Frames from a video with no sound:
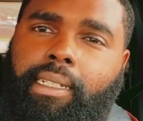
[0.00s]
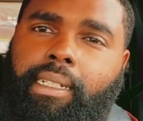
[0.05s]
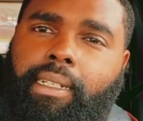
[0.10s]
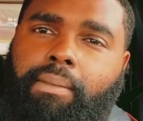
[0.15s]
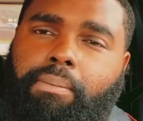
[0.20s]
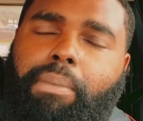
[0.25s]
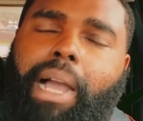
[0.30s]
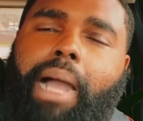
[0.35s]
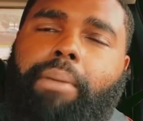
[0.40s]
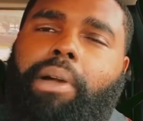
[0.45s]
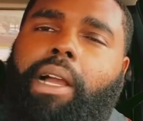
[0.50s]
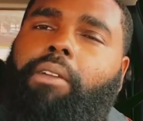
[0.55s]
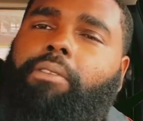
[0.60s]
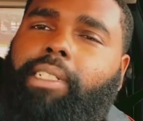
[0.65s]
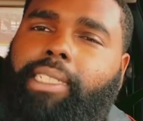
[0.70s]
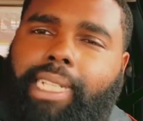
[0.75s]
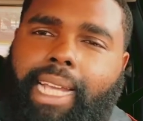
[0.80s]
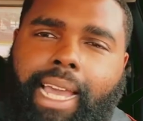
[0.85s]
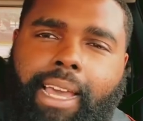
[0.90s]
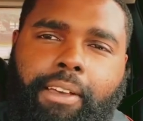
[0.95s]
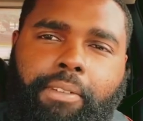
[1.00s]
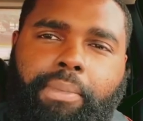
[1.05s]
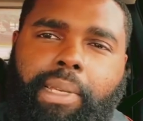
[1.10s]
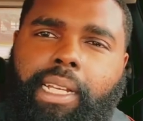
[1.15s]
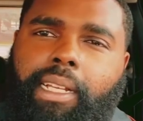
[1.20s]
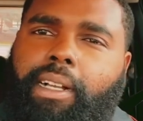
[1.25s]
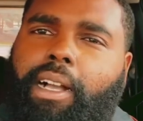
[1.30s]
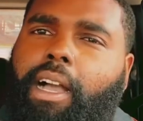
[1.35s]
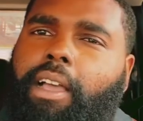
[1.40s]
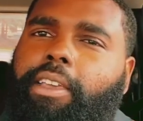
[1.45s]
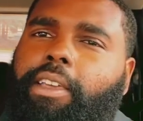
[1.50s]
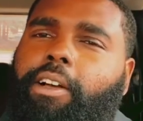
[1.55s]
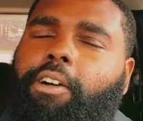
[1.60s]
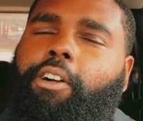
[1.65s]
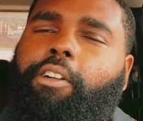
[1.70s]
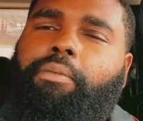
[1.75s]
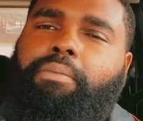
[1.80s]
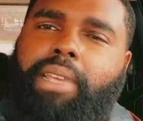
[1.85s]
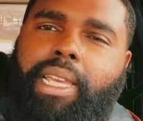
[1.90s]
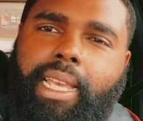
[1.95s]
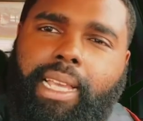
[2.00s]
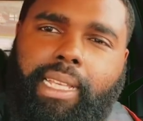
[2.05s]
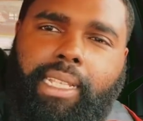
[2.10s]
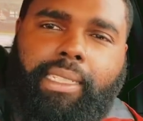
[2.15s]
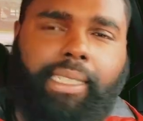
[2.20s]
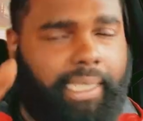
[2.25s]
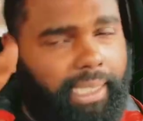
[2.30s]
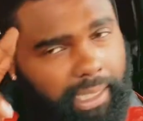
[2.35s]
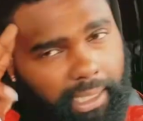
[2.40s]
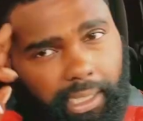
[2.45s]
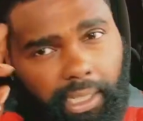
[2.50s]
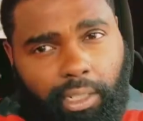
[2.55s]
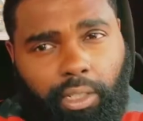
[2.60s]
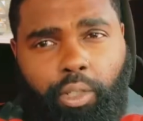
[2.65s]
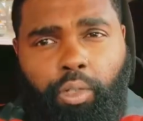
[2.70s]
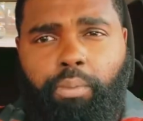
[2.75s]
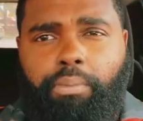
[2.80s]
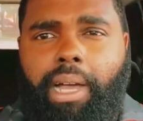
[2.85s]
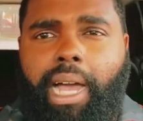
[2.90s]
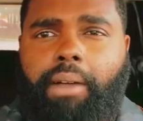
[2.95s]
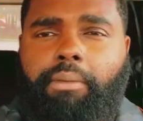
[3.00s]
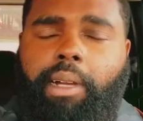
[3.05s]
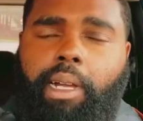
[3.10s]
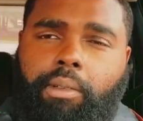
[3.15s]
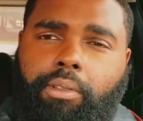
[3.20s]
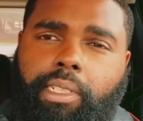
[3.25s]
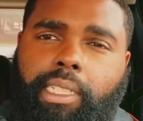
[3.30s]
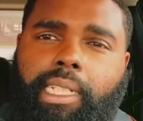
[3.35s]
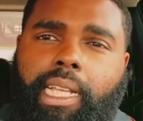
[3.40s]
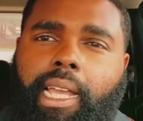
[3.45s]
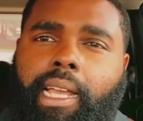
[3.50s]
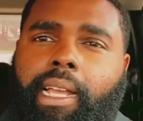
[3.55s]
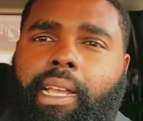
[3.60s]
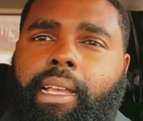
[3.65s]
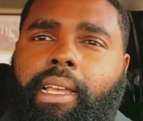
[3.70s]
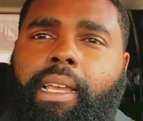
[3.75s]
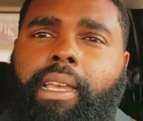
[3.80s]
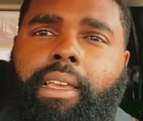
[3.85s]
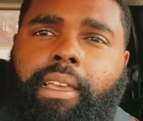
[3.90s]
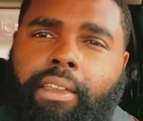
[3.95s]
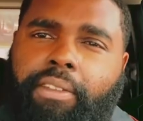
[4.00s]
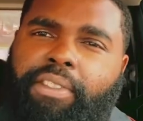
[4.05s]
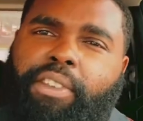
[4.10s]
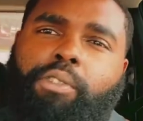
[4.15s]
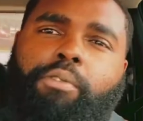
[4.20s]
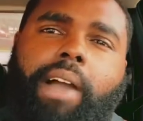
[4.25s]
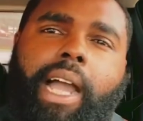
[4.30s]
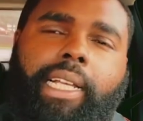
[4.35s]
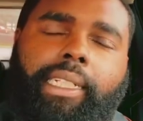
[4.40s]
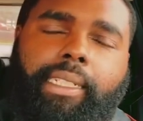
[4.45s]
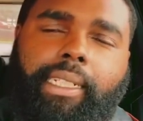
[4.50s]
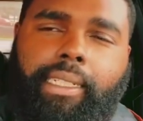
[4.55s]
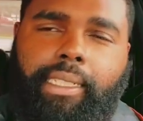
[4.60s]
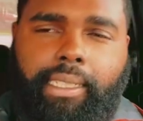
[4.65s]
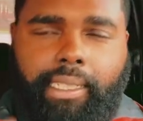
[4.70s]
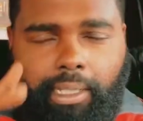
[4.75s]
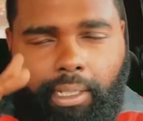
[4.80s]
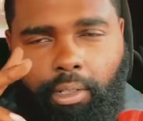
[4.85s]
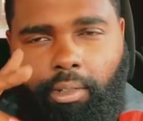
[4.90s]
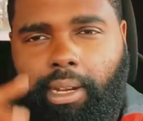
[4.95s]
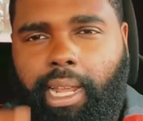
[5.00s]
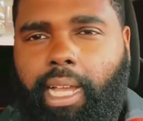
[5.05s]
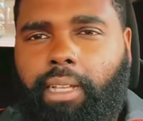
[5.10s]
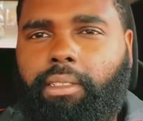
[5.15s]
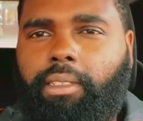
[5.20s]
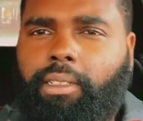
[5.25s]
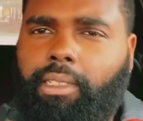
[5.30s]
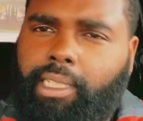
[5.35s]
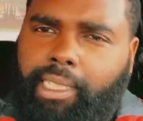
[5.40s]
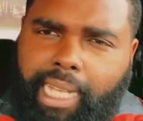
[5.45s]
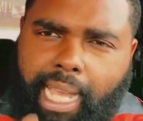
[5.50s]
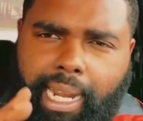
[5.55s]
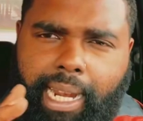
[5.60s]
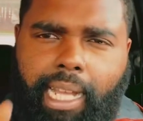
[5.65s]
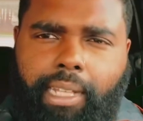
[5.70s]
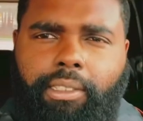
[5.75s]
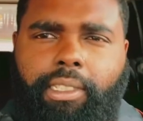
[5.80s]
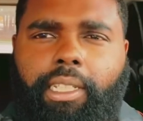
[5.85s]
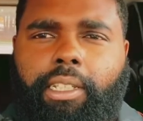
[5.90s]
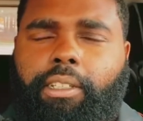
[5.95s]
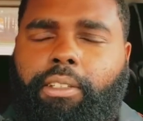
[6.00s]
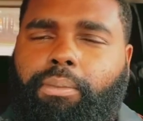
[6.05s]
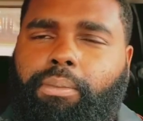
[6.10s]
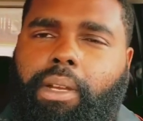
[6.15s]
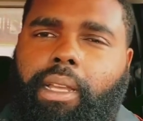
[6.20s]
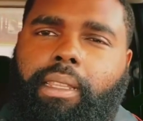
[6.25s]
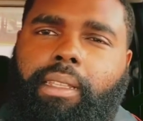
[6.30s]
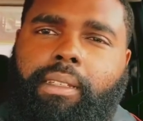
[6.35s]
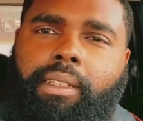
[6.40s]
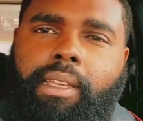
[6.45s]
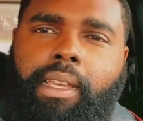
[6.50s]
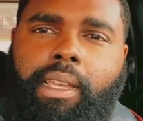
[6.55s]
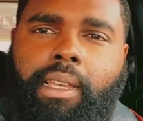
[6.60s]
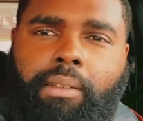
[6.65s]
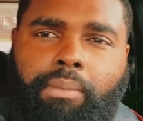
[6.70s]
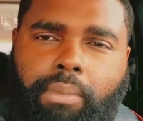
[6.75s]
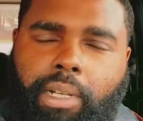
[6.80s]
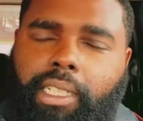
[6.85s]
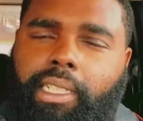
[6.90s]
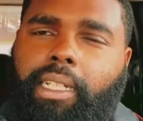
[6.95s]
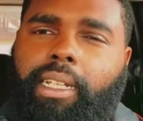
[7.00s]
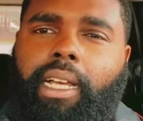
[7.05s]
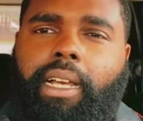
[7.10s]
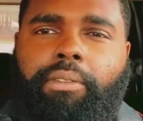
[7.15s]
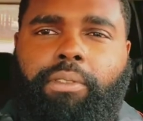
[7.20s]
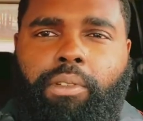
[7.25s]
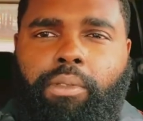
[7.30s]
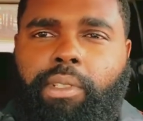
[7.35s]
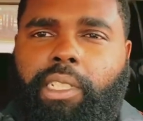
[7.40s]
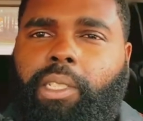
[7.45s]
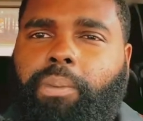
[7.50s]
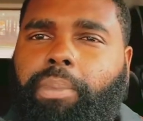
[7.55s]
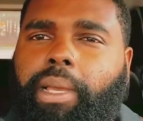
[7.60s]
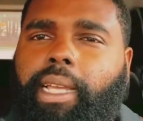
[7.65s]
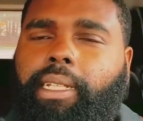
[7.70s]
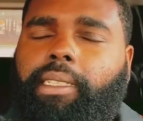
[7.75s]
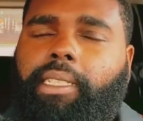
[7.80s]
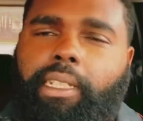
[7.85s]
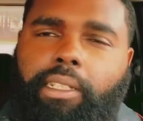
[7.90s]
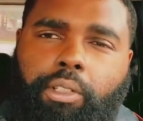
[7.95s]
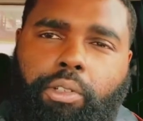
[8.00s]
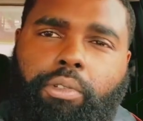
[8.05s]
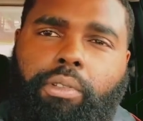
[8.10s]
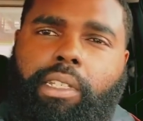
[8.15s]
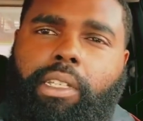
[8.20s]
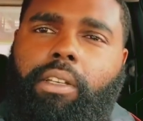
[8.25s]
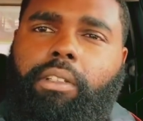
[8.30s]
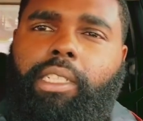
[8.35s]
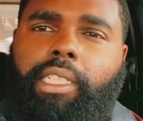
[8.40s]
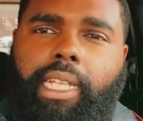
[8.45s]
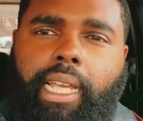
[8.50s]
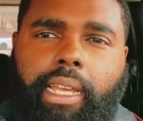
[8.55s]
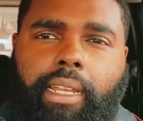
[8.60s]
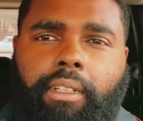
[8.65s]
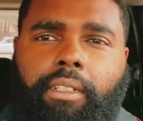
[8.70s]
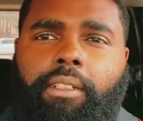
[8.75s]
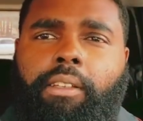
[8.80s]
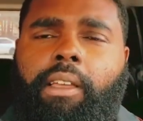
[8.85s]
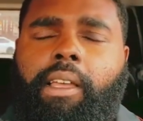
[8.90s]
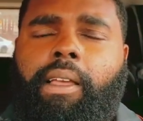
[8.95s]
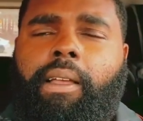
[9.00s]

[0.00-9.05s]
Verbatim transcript: Baba Rashawn. I don't mean to call you old man. Salute Baba Rashawn. If you watch this, salute out, shout out to you, brother. Much love and respect to you and your channel.